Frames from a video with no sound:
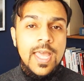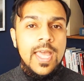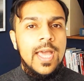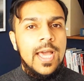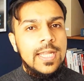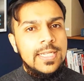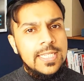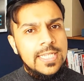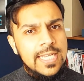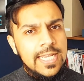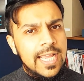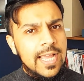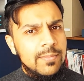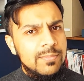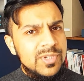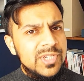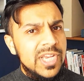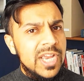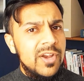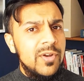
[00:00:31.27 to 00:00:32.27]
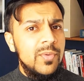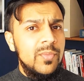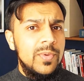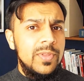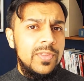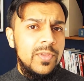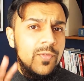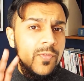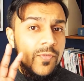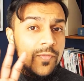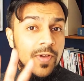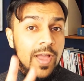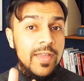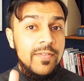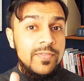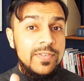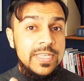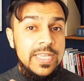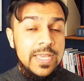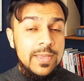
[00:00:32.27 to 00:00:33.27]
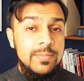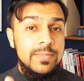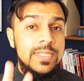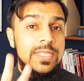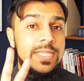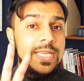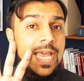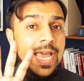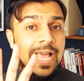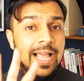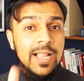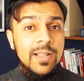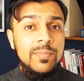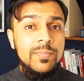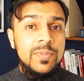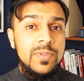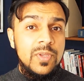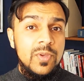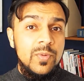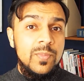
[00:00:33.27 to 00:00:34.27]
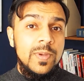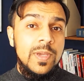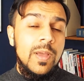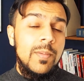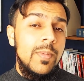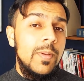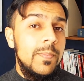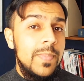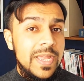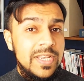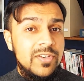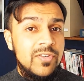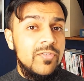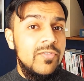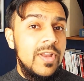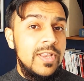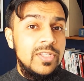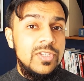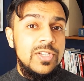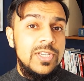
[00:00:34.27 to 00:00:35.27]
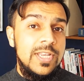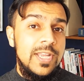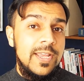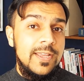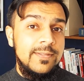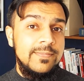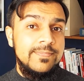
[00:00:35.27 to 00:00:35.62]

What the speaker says: And today I'm sharing with you 5 tips to help you become a better engineer.